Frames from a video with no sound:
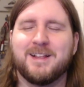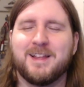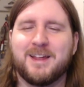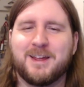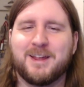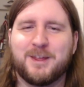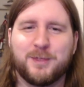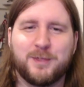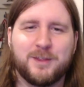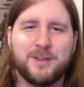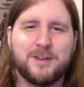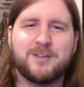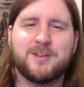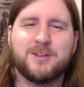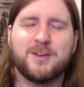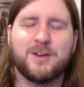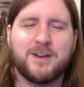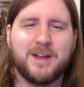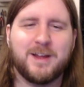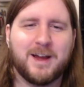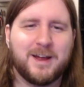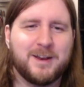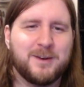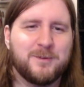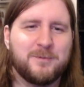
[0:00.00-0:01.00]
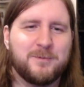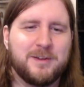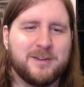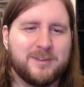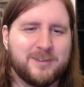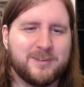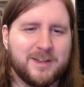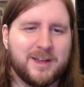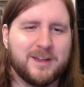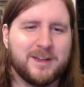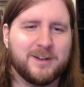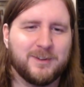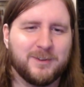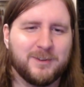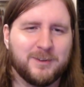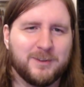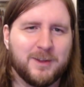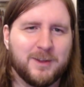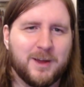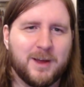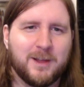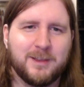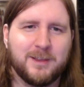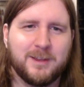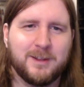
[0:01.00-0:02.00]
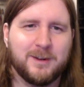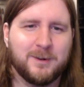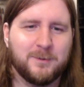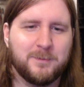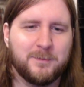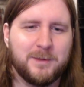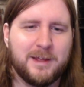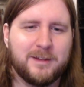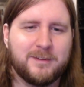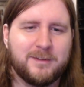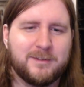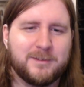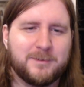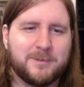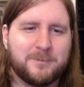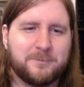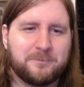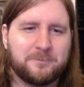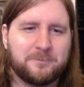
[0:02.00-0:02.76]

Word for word: like this could kind of be settled a little bit.